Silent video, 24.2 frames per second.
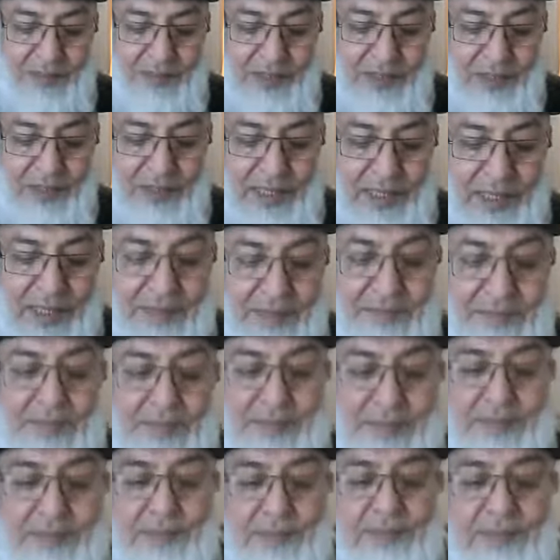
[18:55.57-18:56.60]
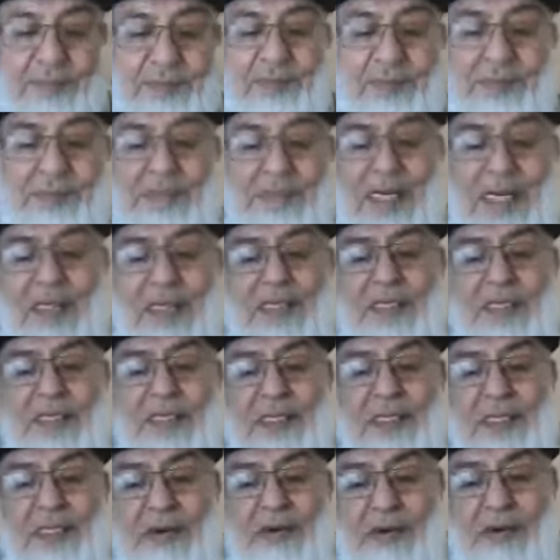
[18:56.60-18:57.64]
You see, and this
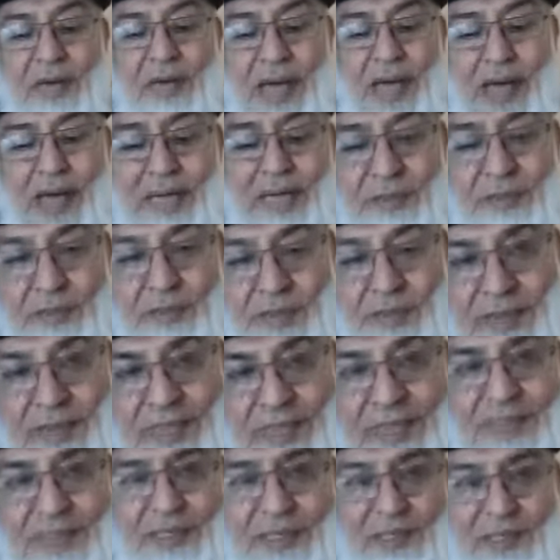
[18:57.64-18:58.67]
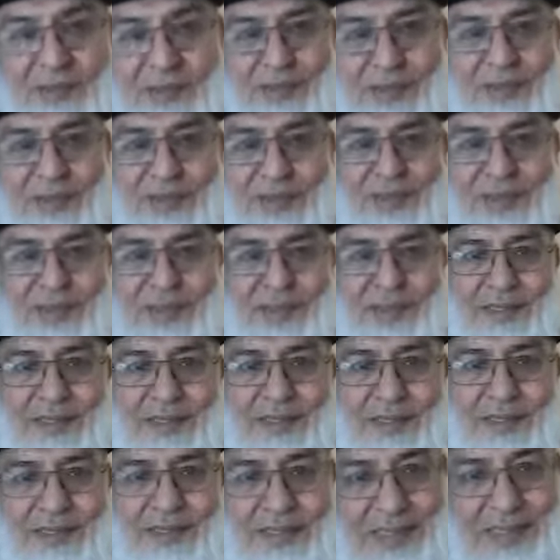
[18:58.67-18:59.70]
is called association clause.
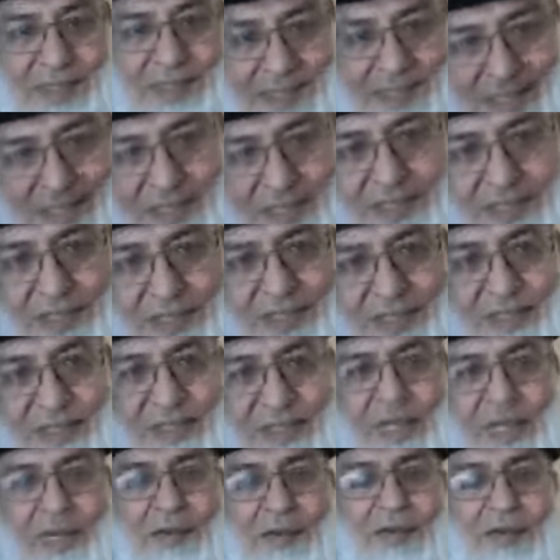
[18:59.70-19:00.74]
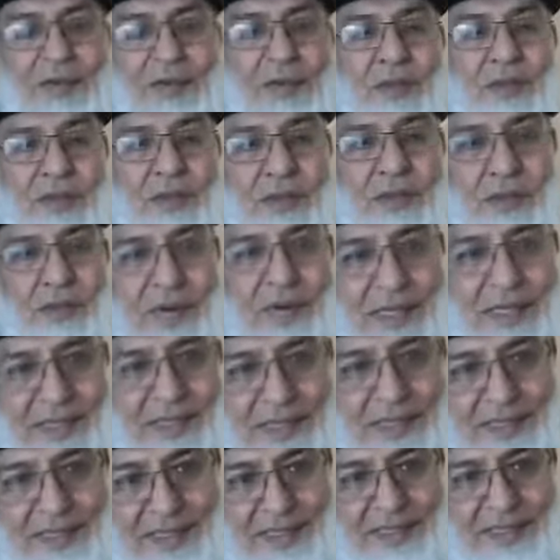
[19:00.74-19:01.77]
Signatures with all essential